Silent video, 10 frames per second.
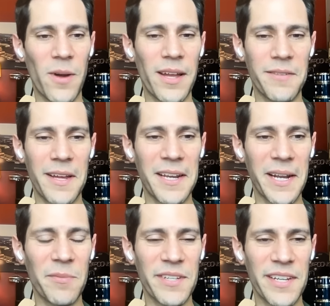way of
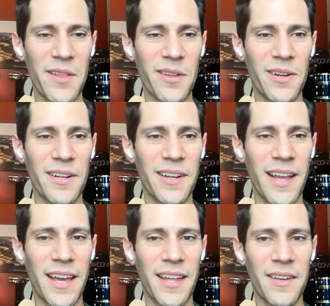ending up together,
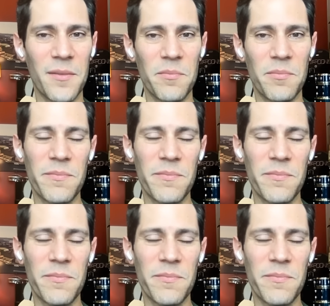and